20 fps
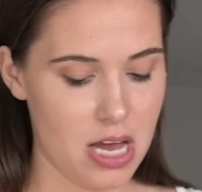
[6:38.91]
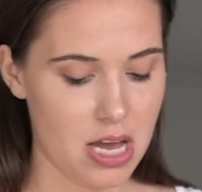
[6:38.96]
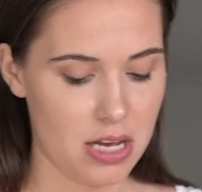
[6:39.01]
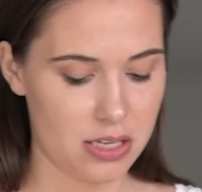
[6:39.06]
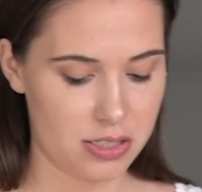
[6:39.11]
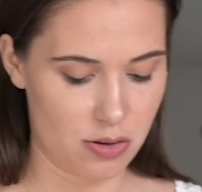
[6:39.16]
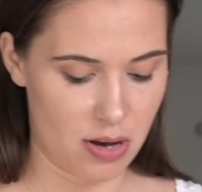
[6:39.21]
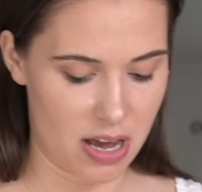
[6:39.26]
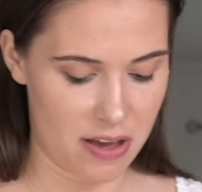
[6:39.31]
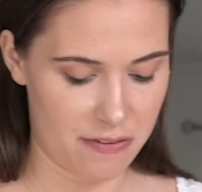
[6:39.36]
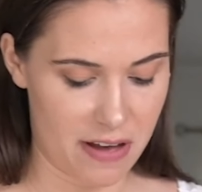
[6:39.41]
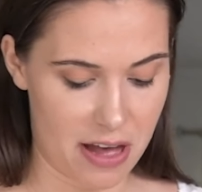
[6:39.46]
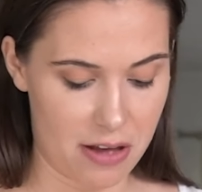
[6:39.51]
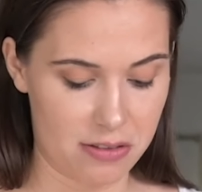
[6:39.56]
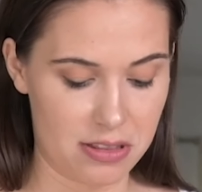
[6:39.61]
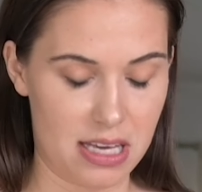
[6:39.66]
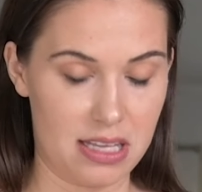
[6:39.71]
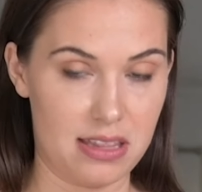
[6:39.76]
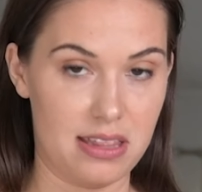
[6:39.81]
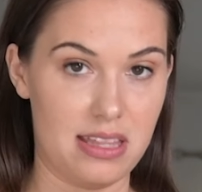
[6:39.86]
So I
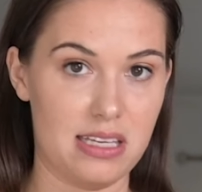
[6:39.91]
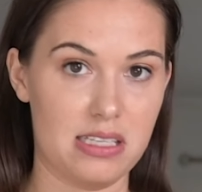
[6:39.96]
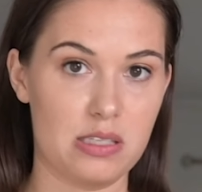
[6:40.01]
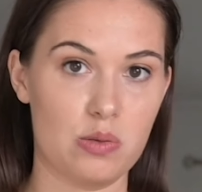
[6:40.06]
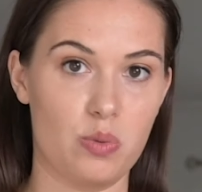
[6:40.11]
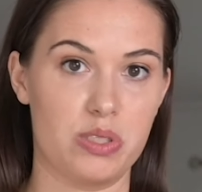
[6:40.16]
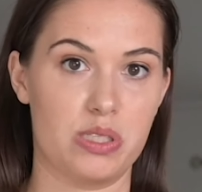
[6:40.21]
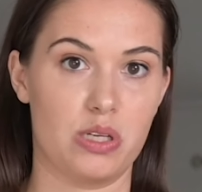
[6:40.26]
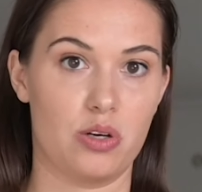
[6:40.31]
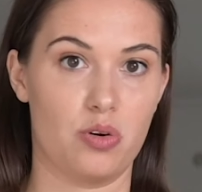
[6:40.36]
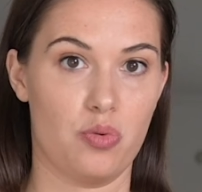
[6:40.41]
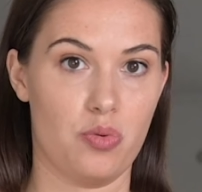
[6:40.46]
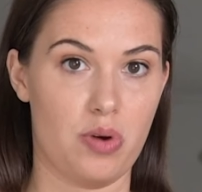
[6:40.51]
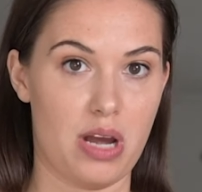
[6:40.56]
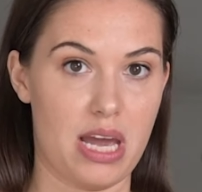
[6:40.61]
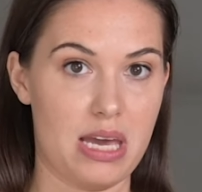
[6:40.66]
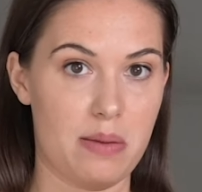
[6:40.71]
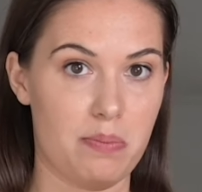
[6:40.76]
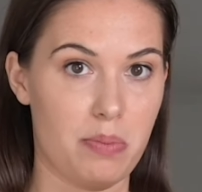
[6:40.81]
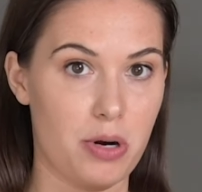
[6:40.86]
found that this was a
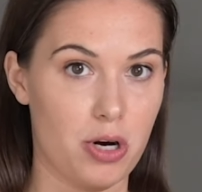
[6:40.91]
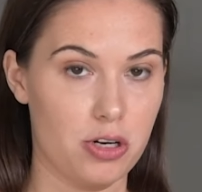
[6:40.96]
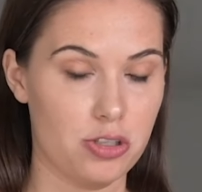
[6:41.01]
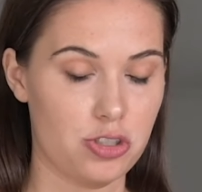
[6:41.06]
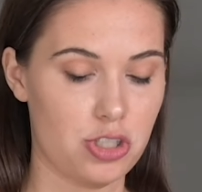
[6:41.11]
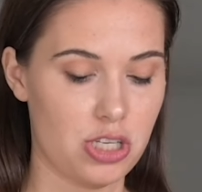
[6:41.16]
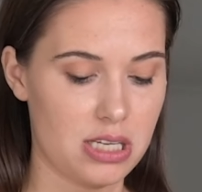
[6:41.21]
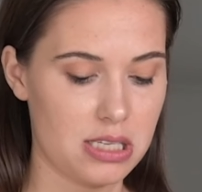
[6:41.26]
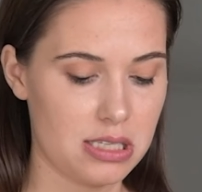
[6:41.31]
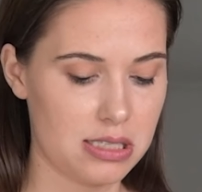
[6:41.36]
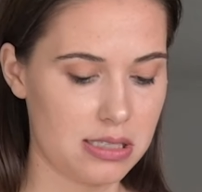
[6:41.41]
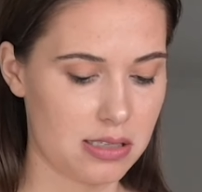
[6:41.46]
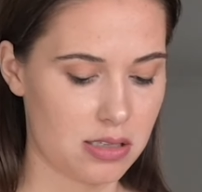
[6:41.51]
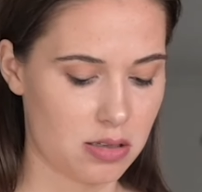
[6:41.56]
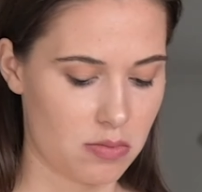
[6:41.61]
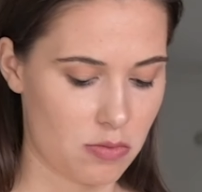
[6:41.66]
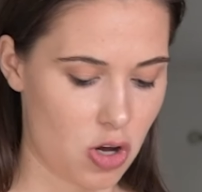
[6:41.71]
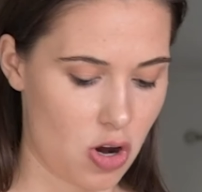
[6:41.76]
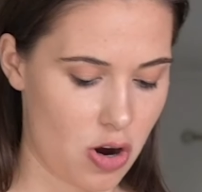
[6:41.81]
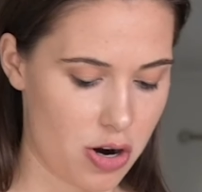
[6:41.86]
great purchase.
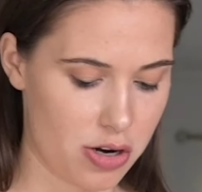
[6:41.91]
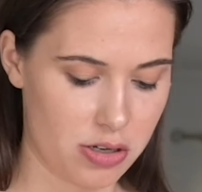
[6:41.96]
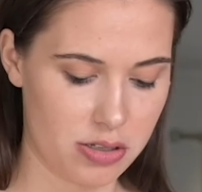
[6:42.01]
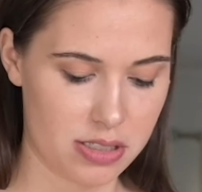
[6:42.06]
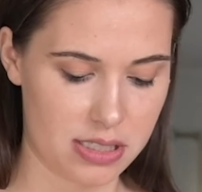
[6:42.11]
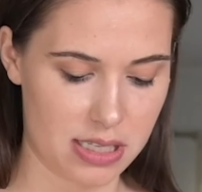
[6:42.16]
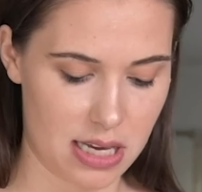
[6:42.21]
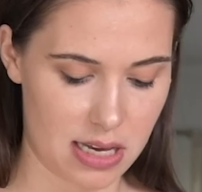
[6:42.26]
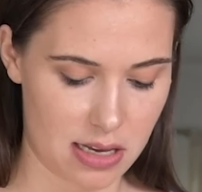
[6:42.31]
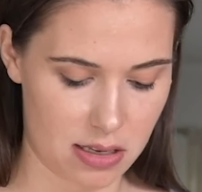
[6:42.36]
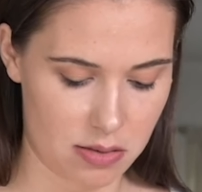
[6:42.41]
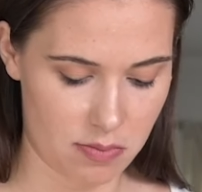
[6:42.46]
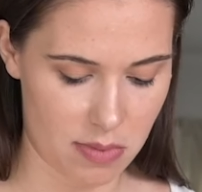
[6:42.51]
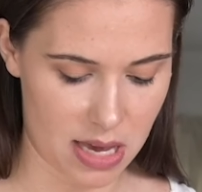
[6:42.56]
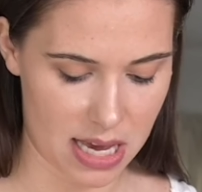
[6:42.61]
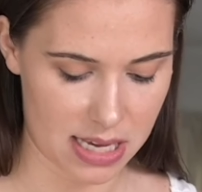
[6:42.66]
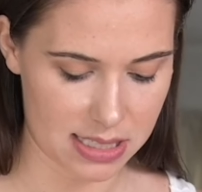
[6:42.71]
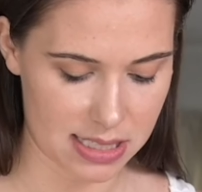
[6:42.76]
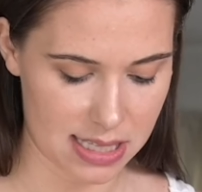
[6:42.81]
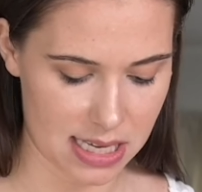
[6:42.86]
Carter's again
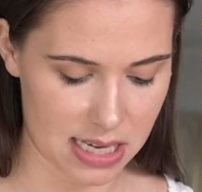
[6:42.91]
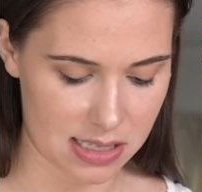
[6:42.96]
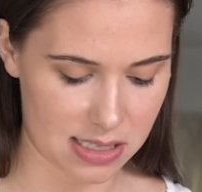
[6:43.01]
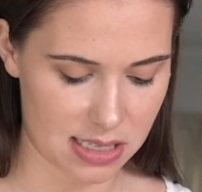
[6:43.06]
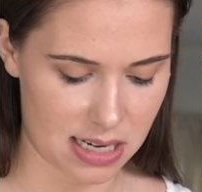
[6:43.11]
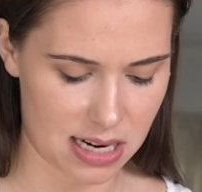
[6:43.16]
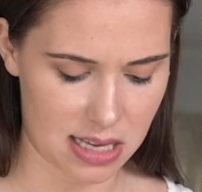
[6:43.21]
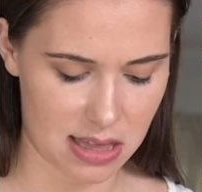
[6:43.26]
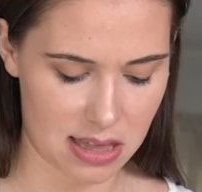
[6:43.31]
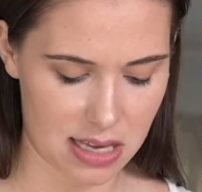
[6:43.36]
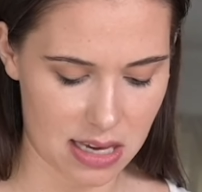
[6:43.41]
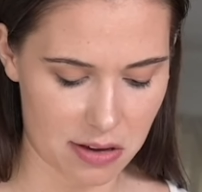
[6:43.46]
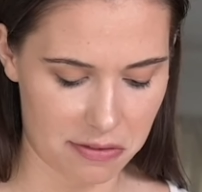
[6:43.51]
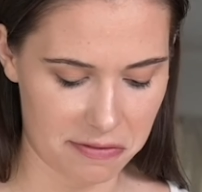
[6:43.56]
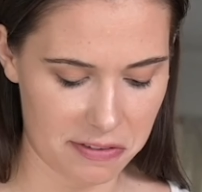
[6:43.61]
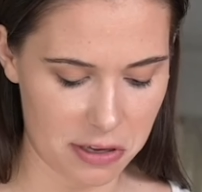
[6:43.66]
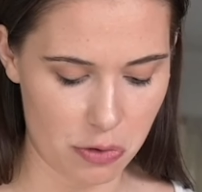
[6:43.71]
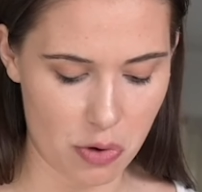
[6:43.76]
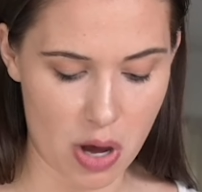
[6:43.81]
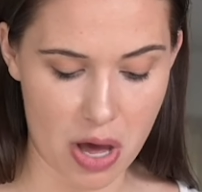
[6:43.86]
makes these, and I think a
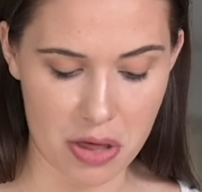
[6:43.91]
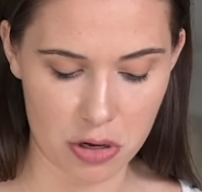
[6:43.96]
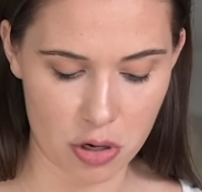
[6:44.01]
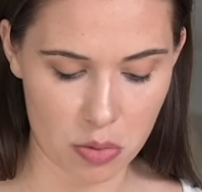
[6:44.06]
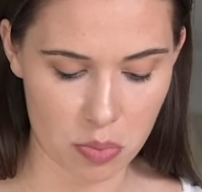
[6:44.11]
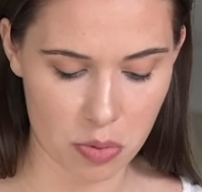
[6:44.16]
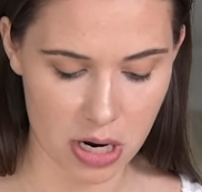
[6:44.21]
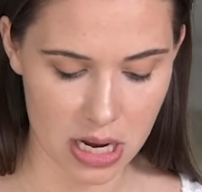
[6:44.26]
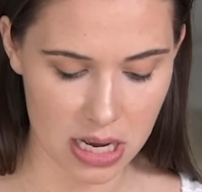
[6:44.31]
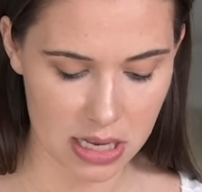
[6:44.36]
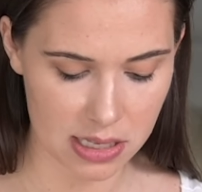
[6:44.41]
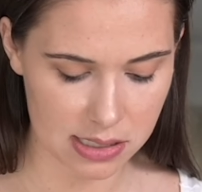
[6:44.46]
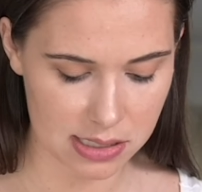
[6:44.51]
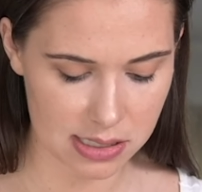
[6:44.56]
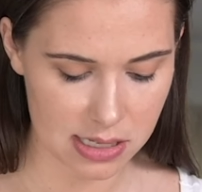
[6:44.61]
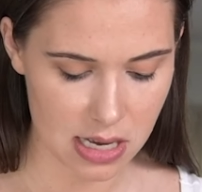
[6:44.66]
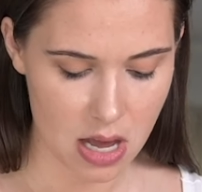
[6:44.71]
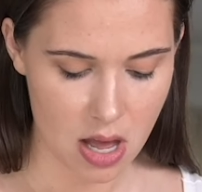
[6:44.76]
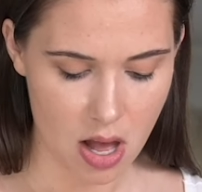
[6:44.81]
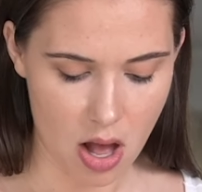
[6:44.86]
few other brands.